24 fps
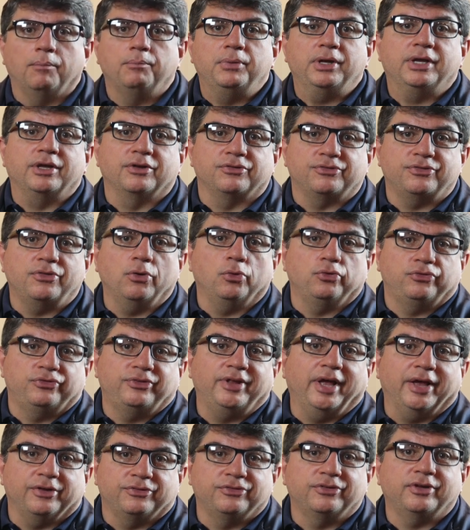because those
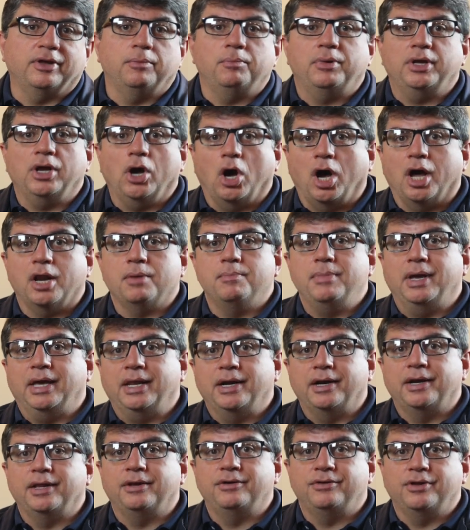tests can be
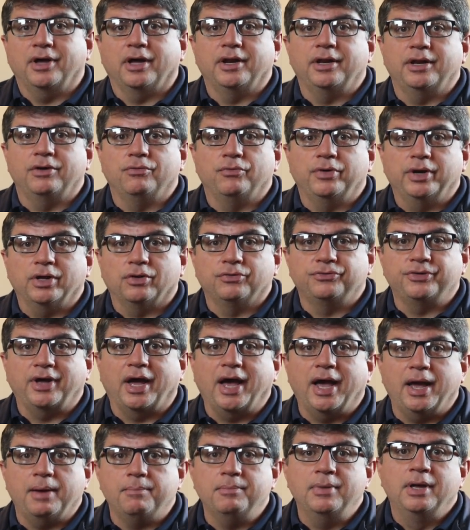automated and done in real
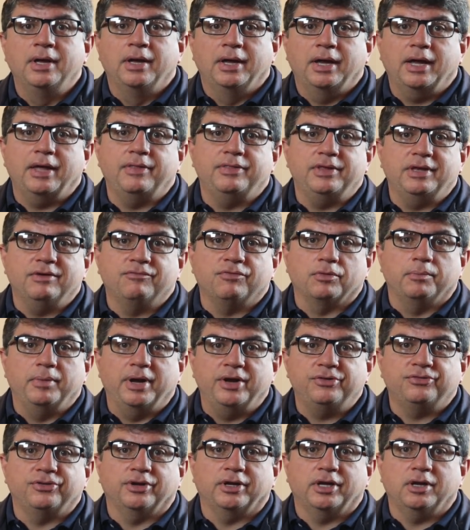time, and the
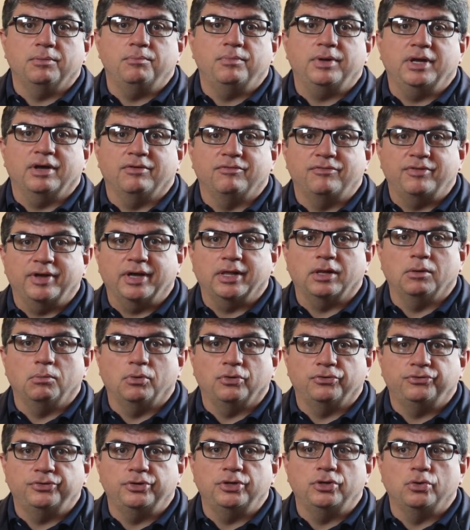information can be
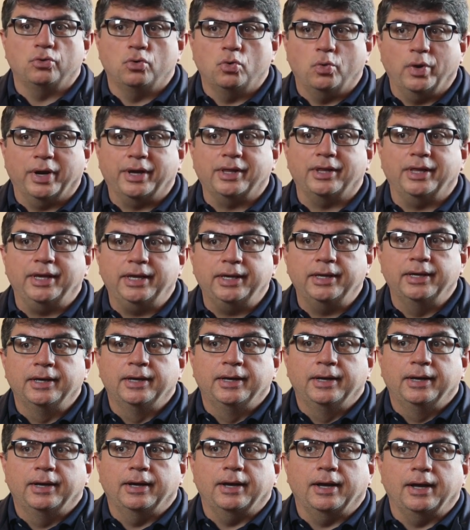available to you quickly.
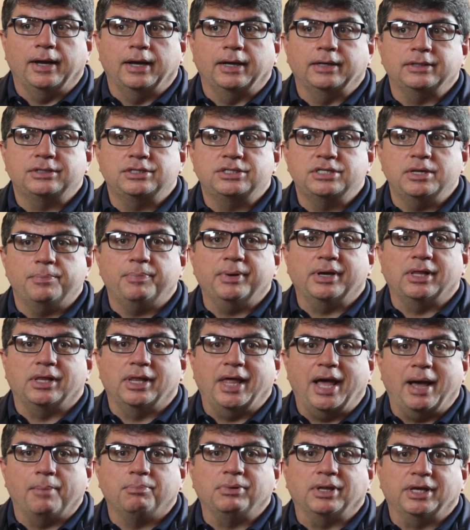
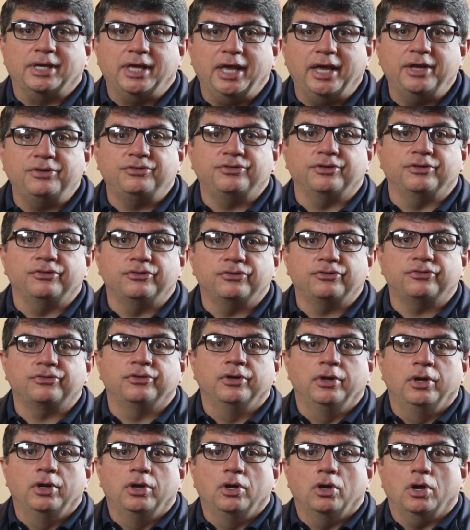Typical
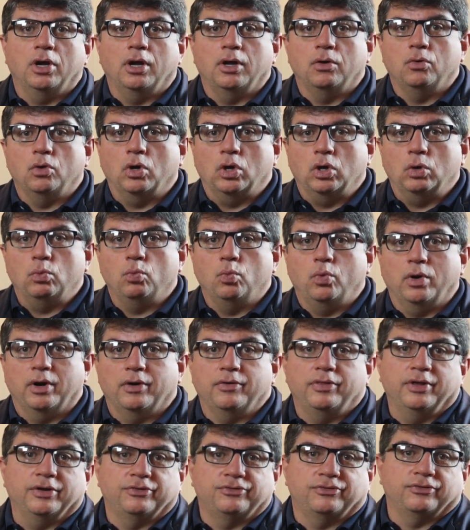applications
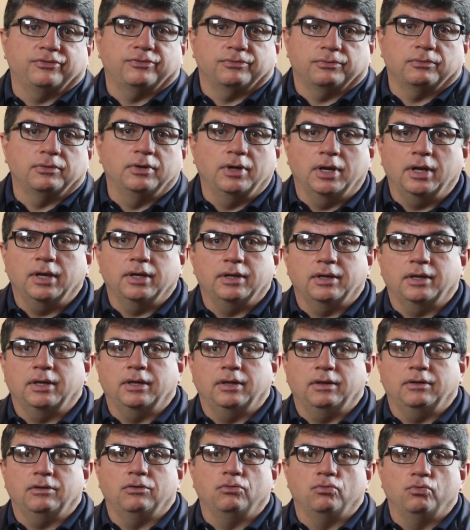where this
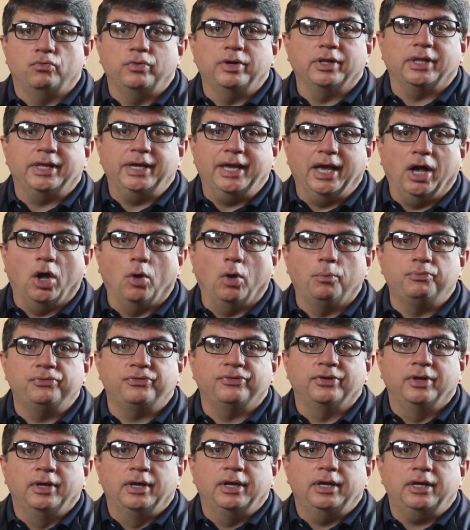really helps